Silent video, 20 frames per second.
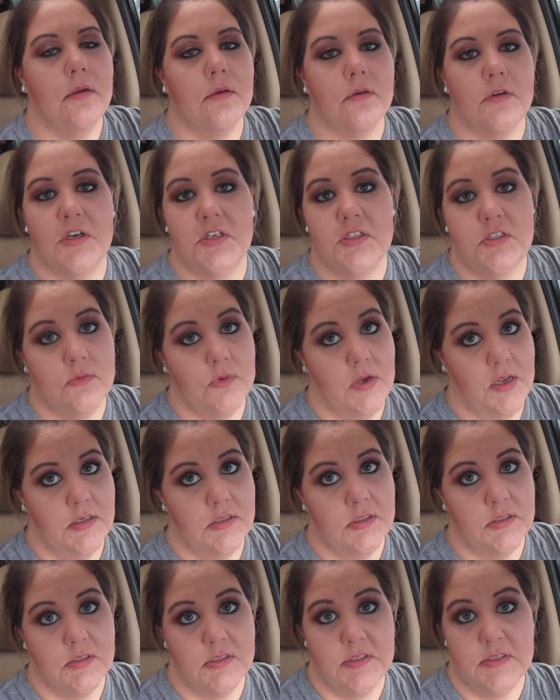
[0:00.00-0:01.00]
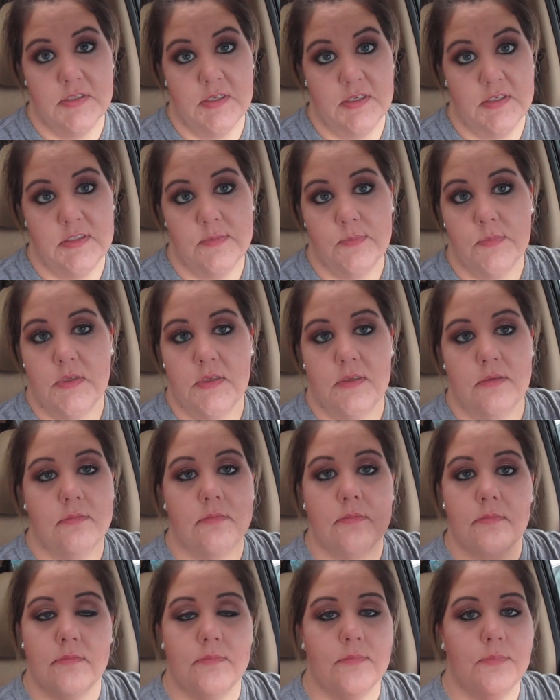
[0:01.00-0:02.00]
graduation assessment
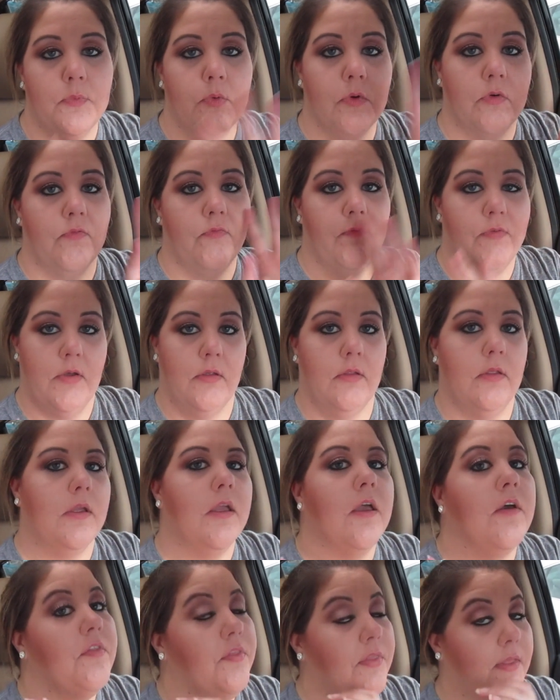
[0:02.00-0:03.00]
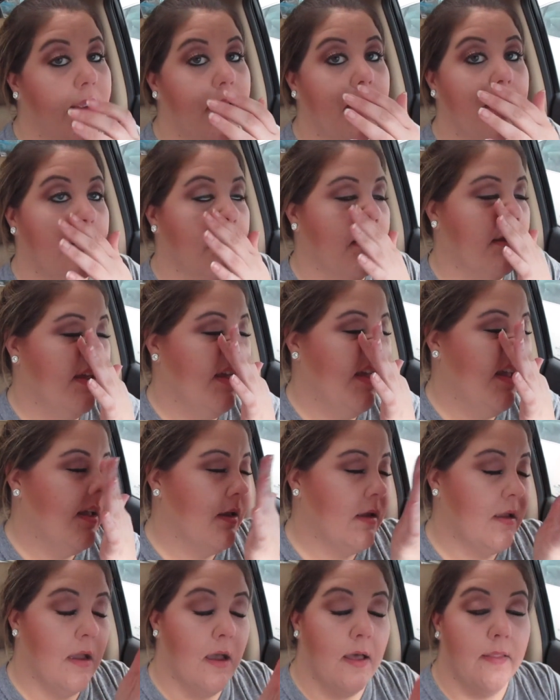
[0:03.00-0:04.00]
portfolio thing.
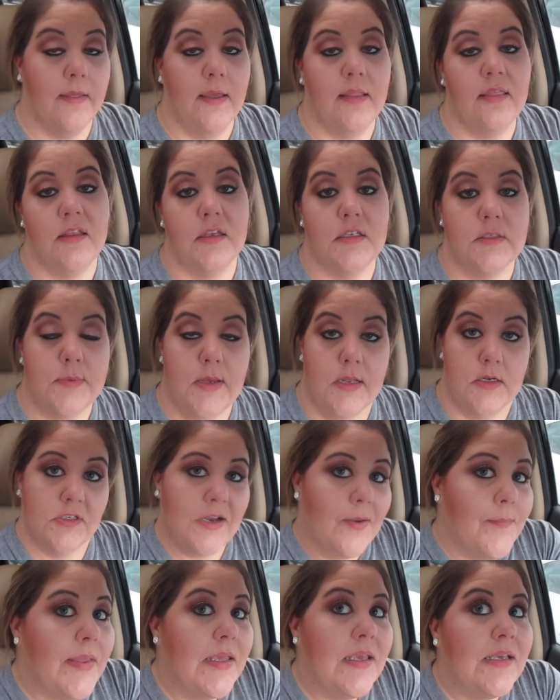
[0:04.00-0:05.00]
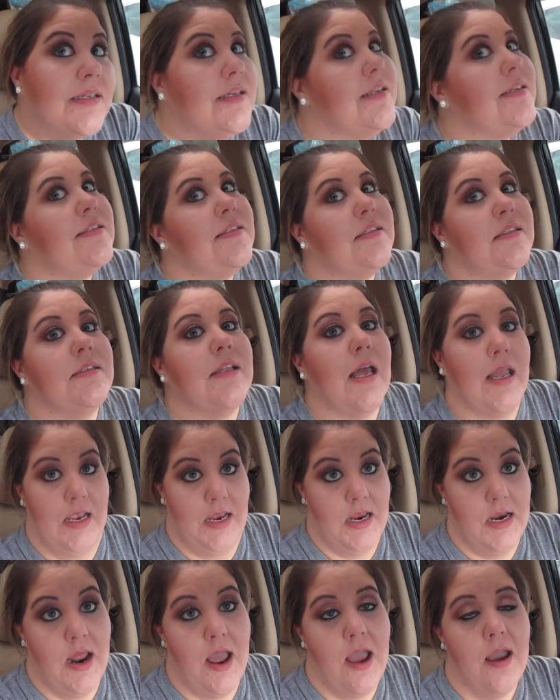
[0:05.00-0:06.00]
Y'all, that thing is about to drive me
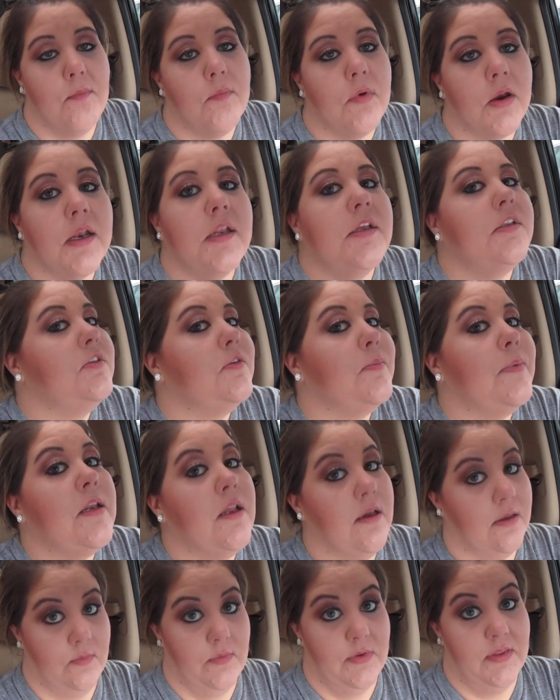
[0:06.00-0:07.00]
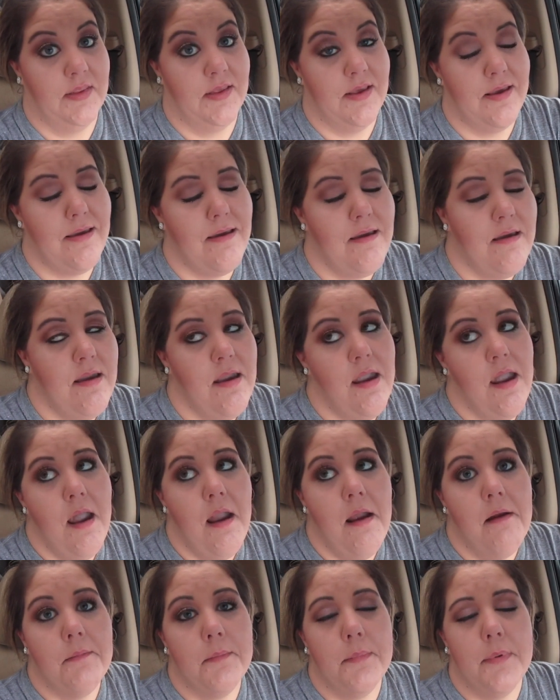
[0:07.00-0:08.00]
insane. I'm ready to be done with it.
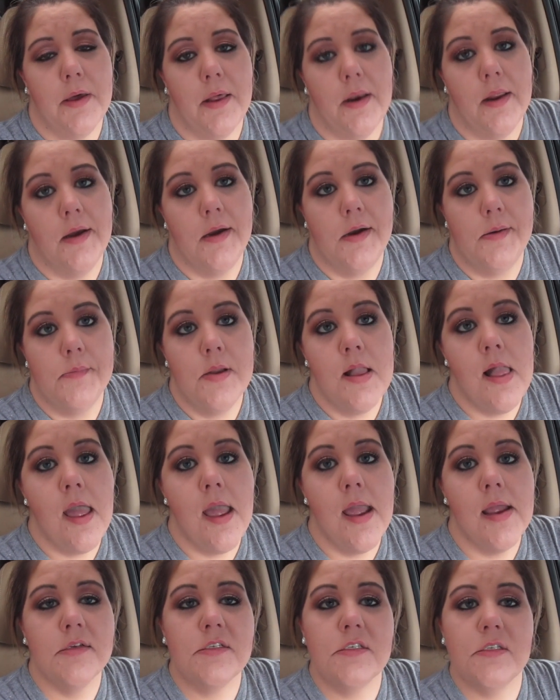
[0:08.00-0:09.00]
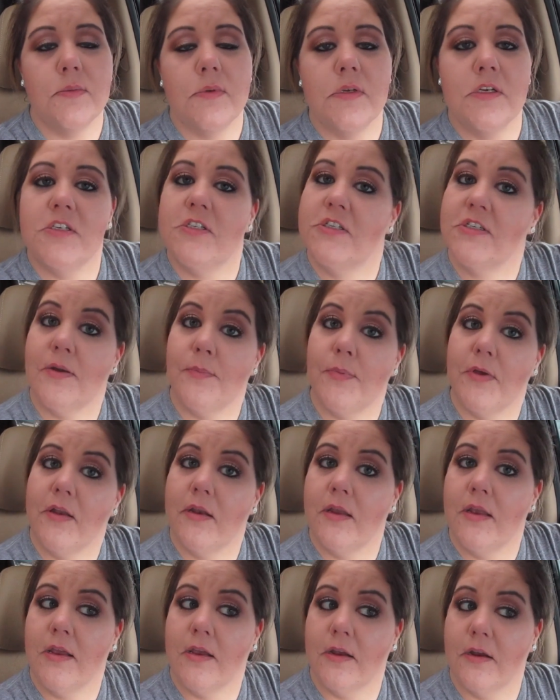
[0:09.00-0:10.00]
But um, I just wanted to jump on
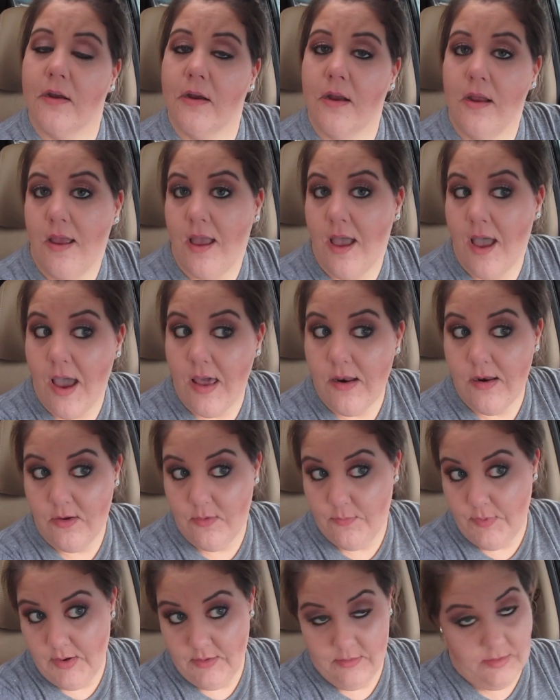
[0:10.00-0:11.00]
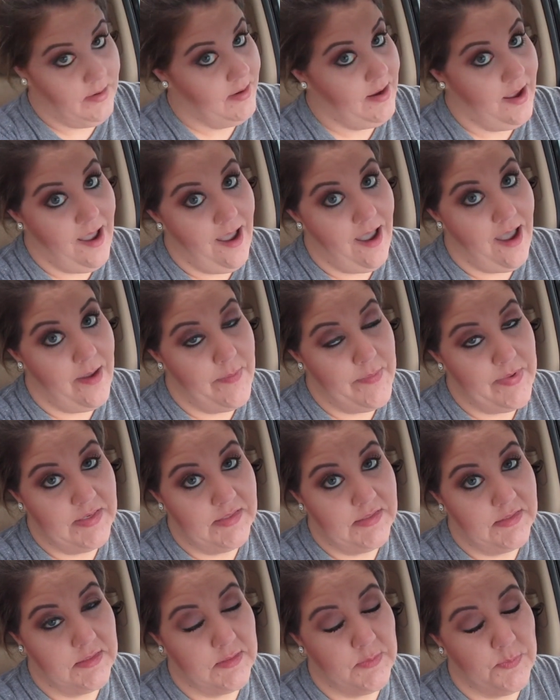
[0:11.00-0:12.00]
here. I know I probably like a
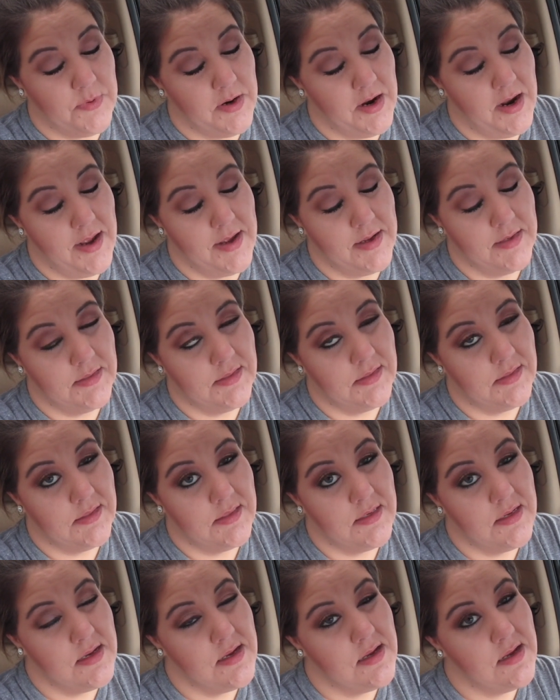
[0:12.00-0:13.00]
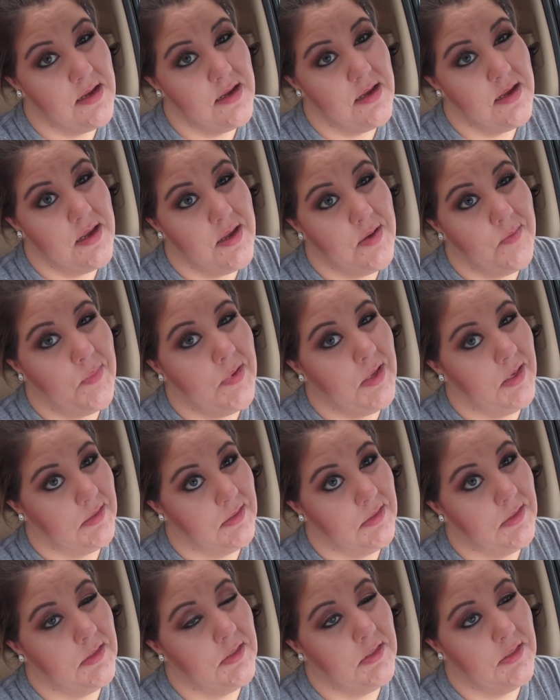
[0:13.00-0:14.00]
highness mess express, but that's
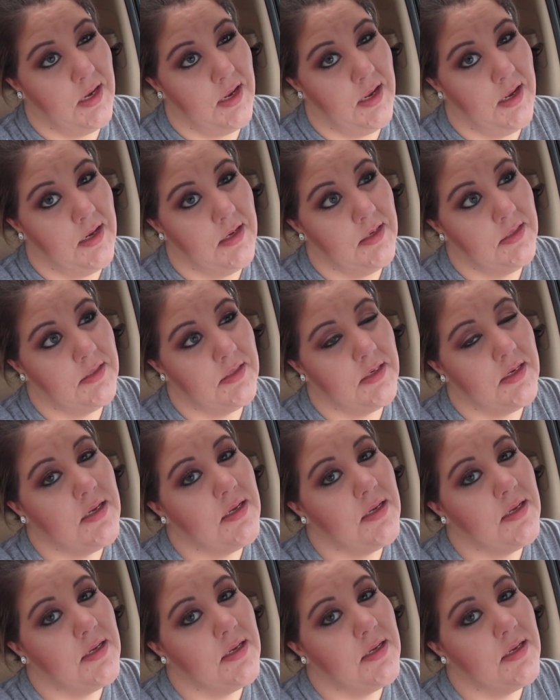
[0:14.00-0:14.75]
gonna change